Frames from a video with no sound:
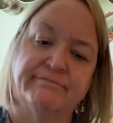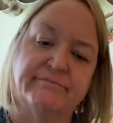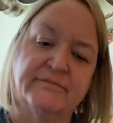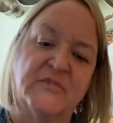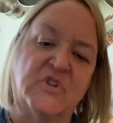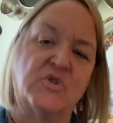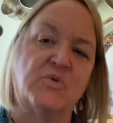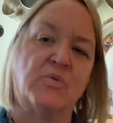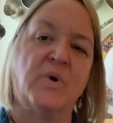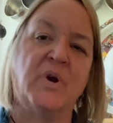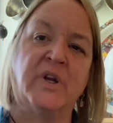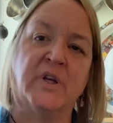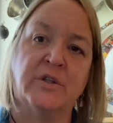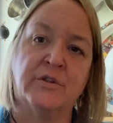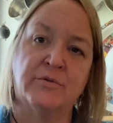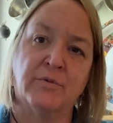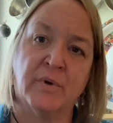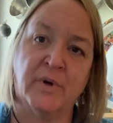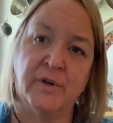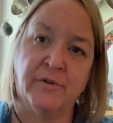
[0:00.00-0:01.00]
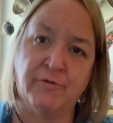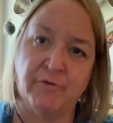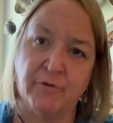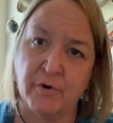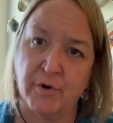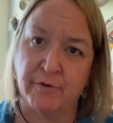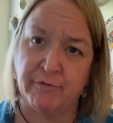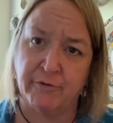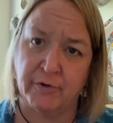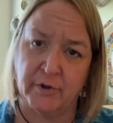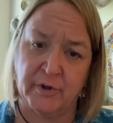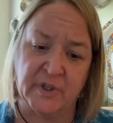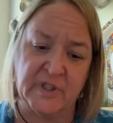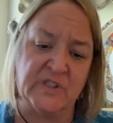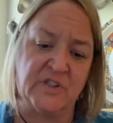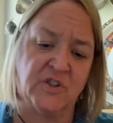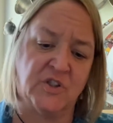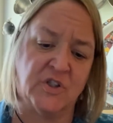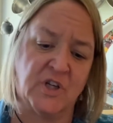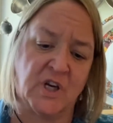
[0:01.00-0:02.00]
2024 for
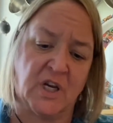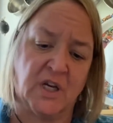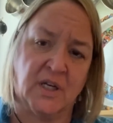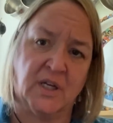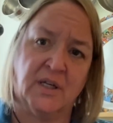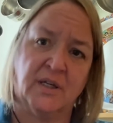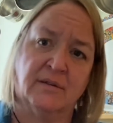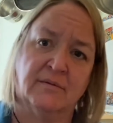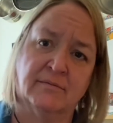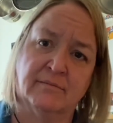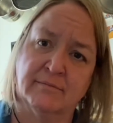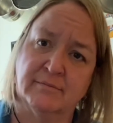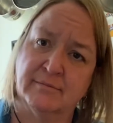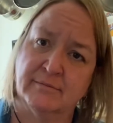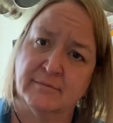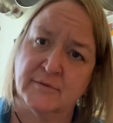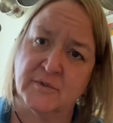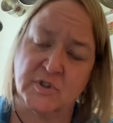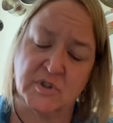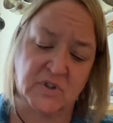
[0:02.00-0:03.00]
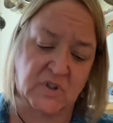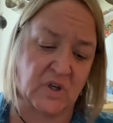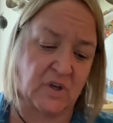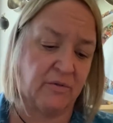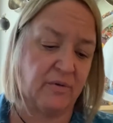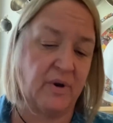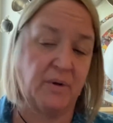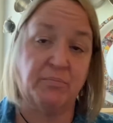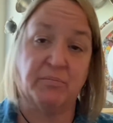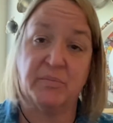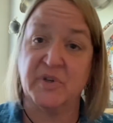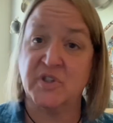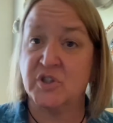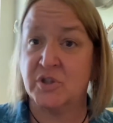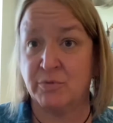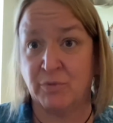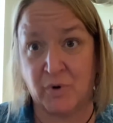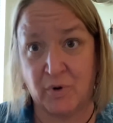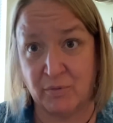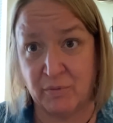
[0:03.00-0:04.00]
Liz Cheney. She's going to run, but she
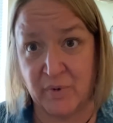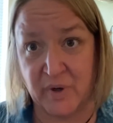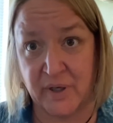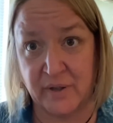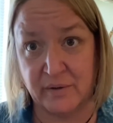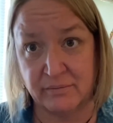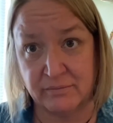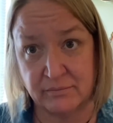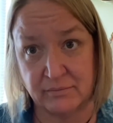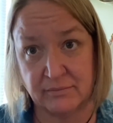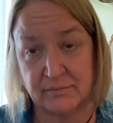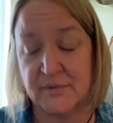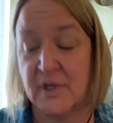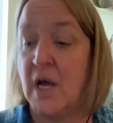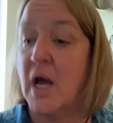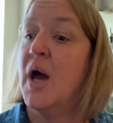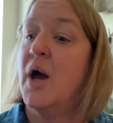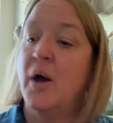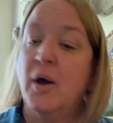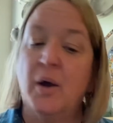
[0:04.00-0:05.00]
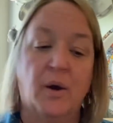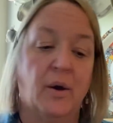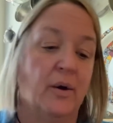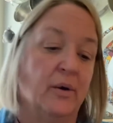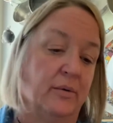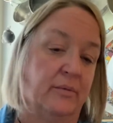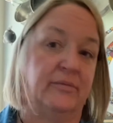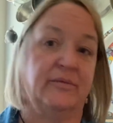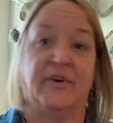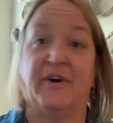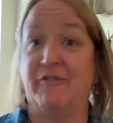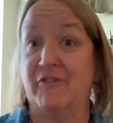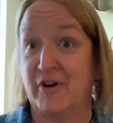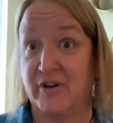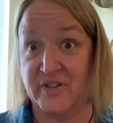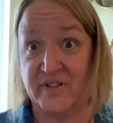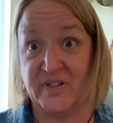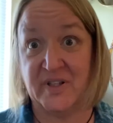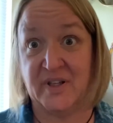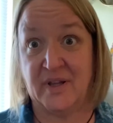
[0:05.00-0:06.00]
won't win. I've already
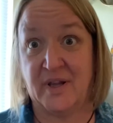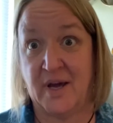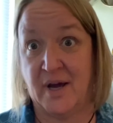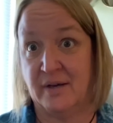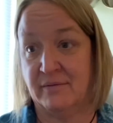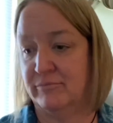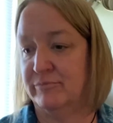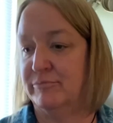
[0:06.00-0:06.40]
seen that.